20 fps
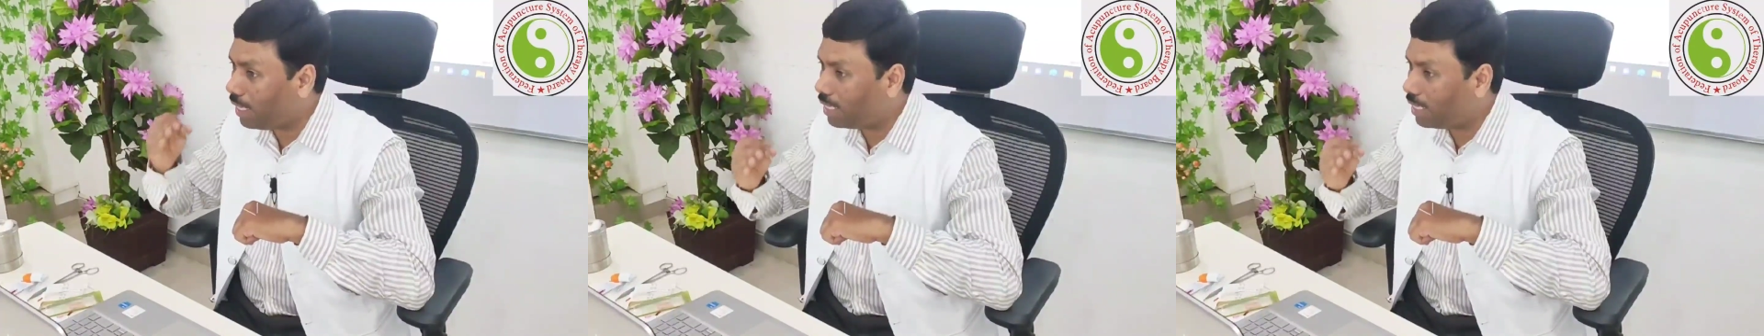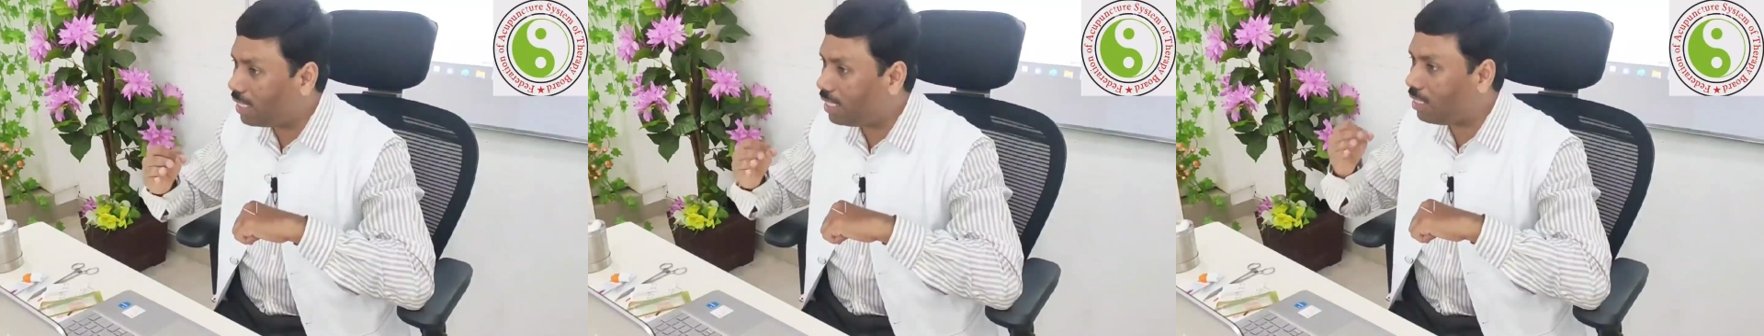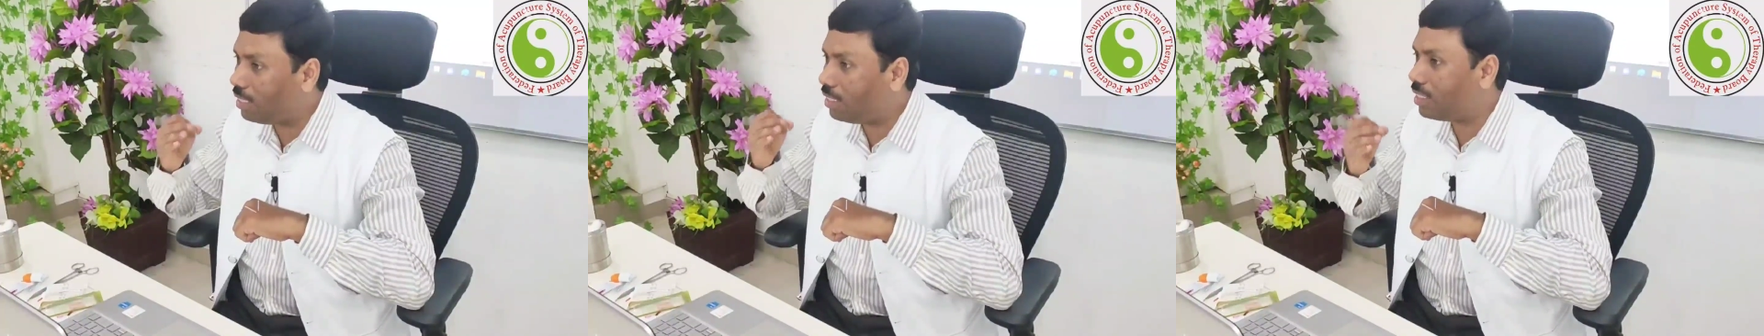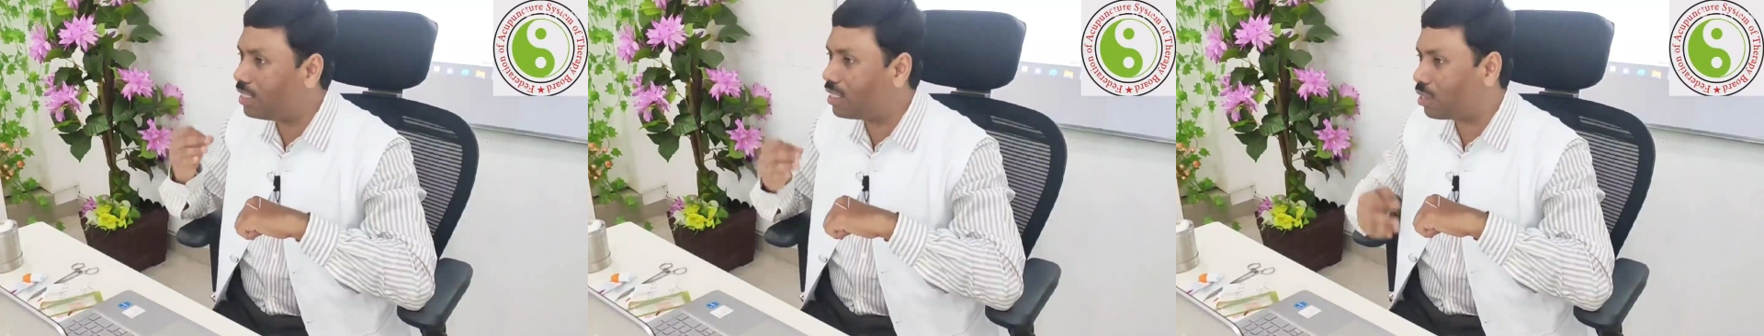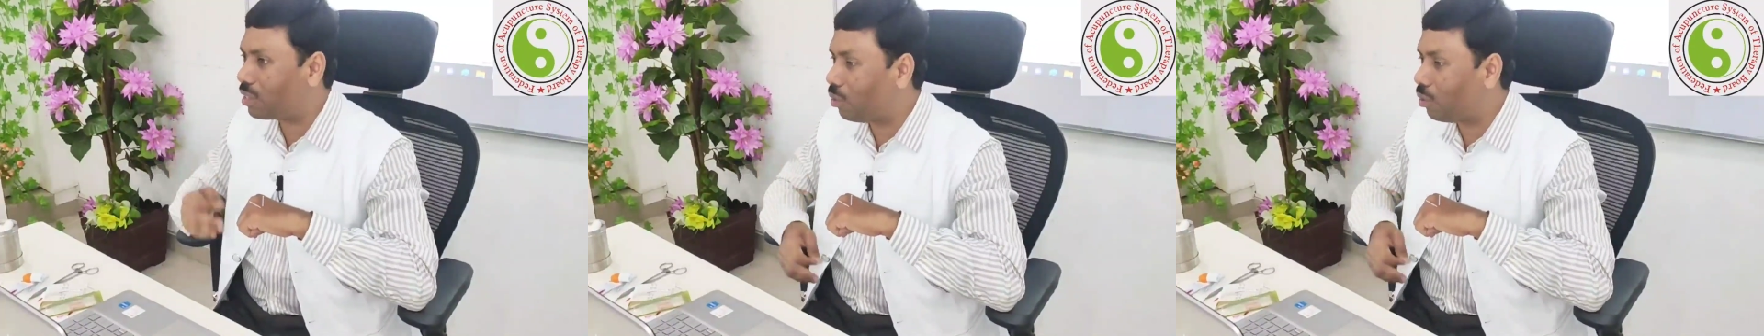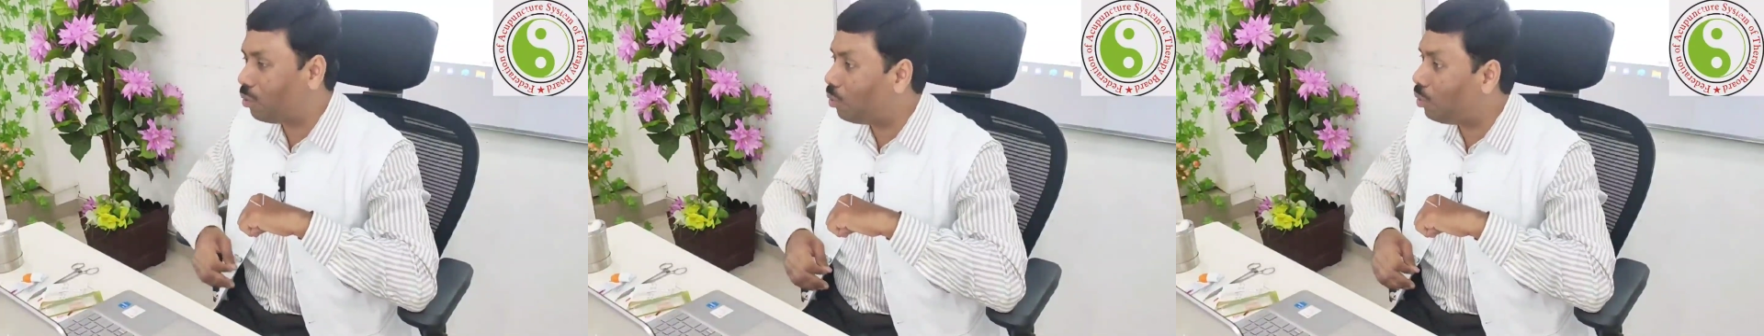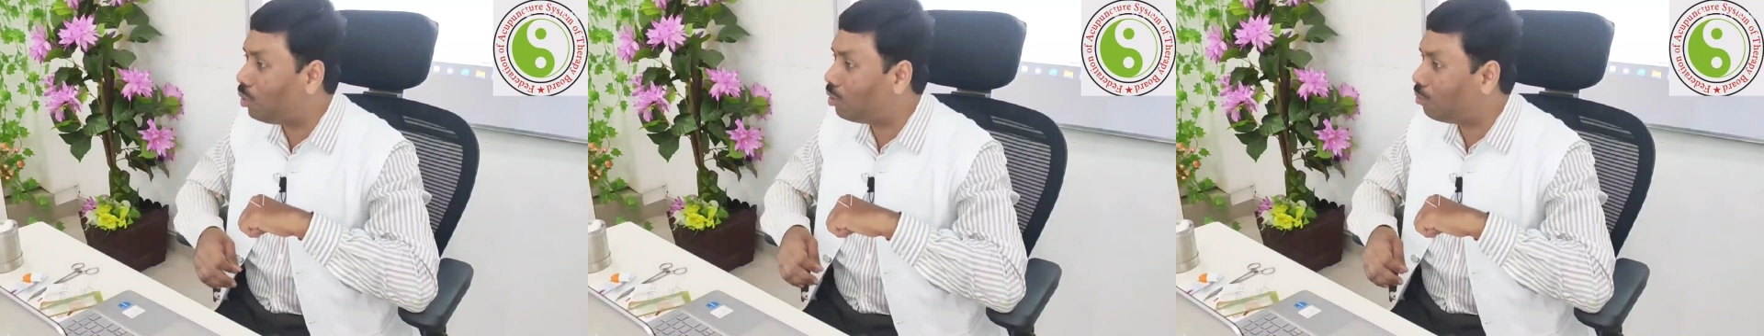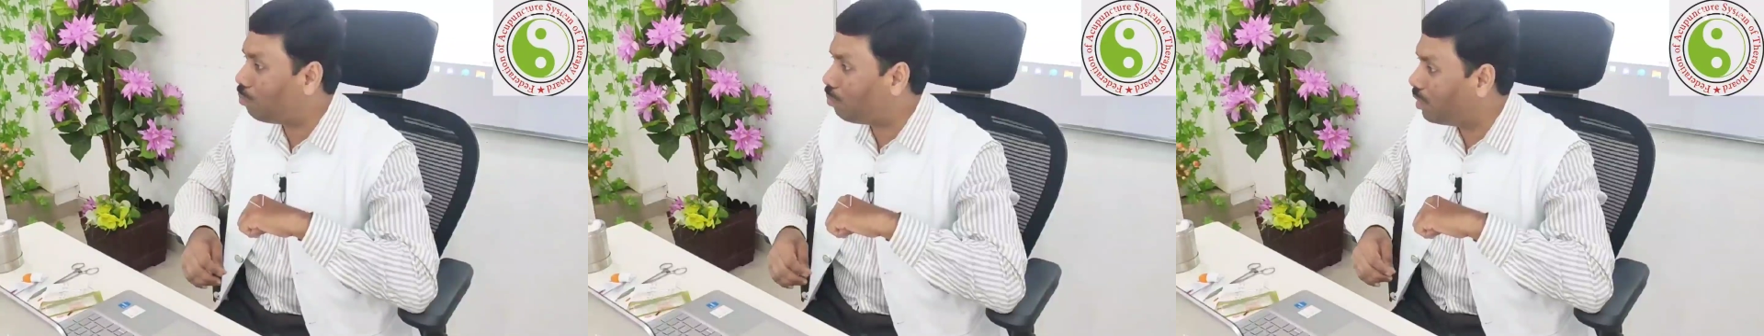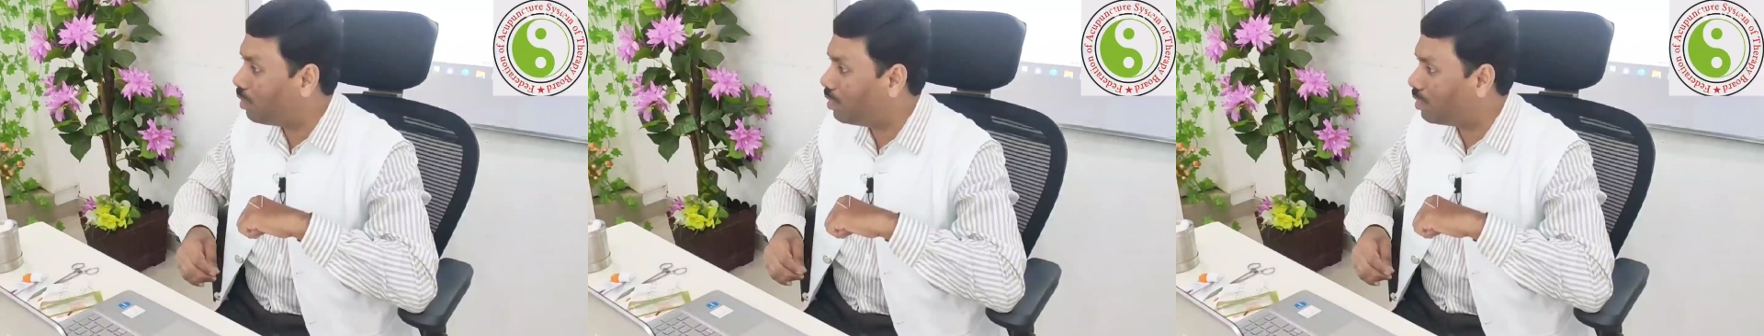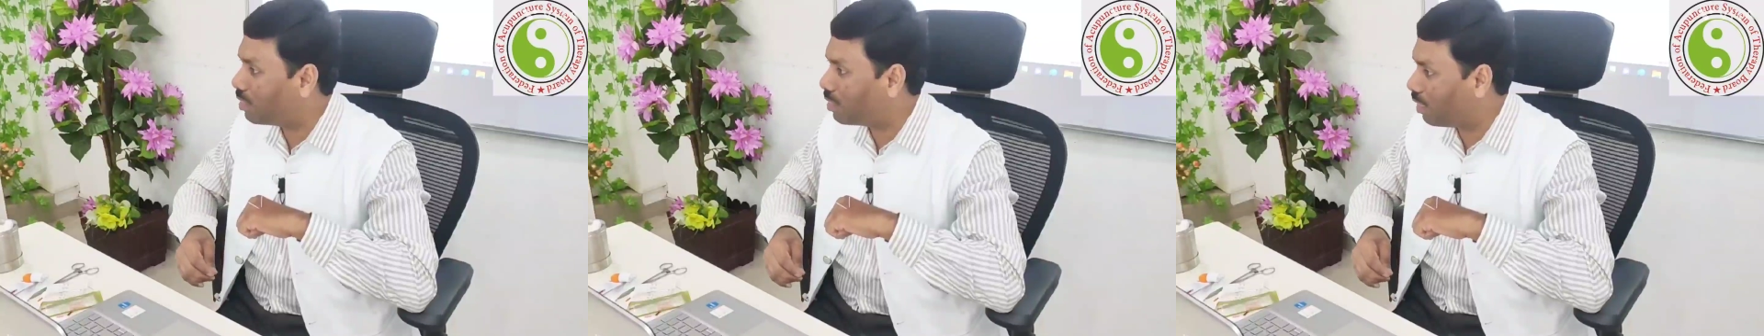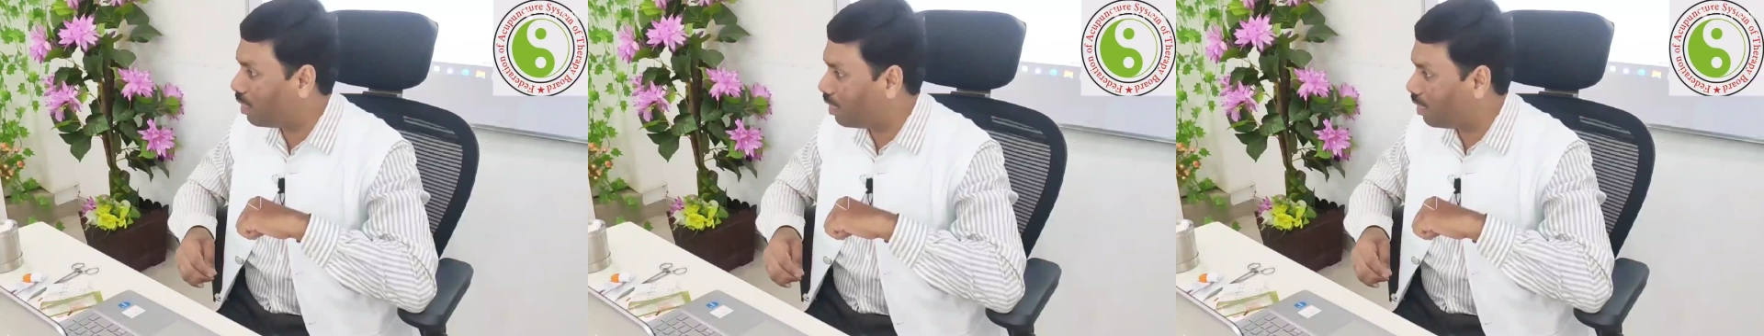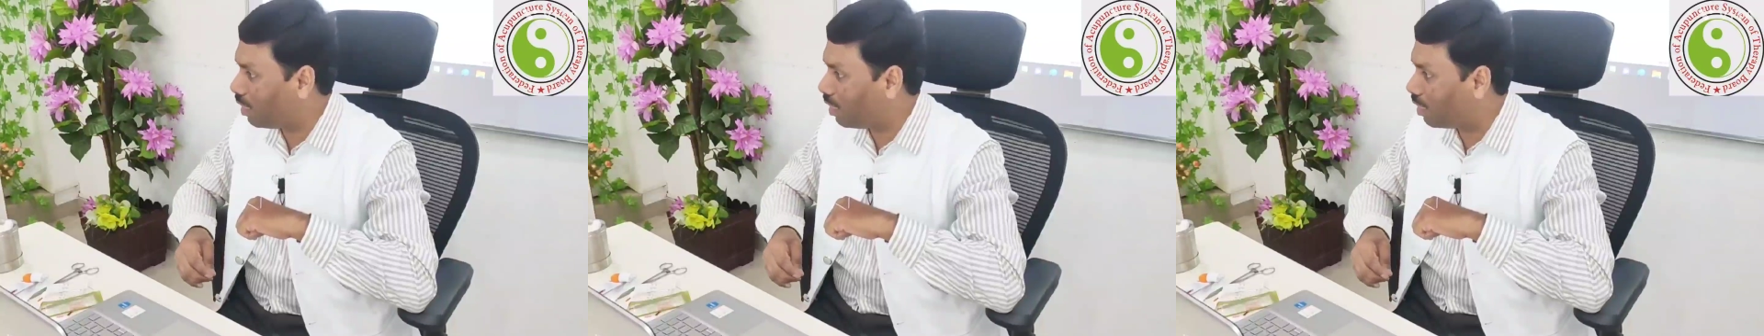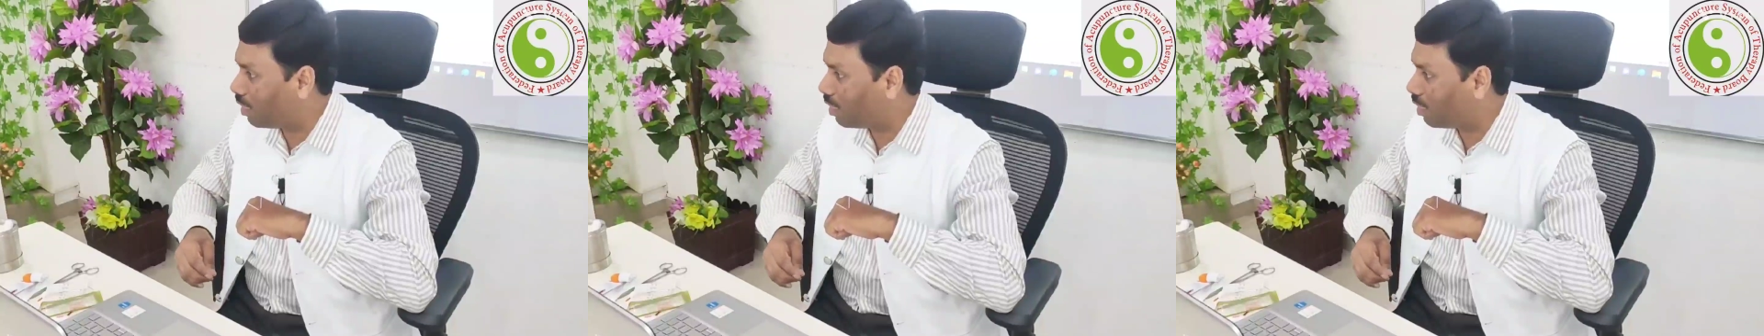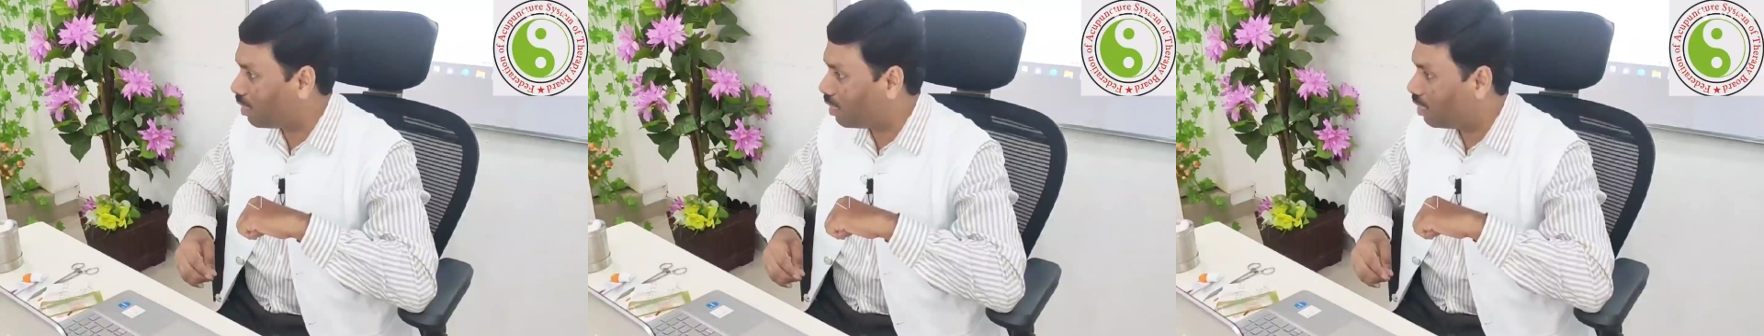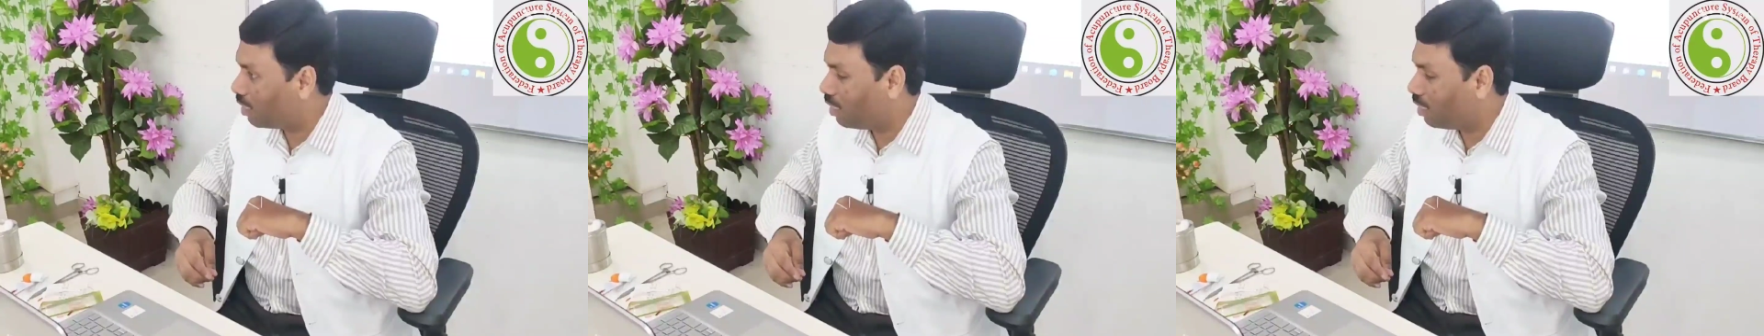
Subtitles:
80 years old person,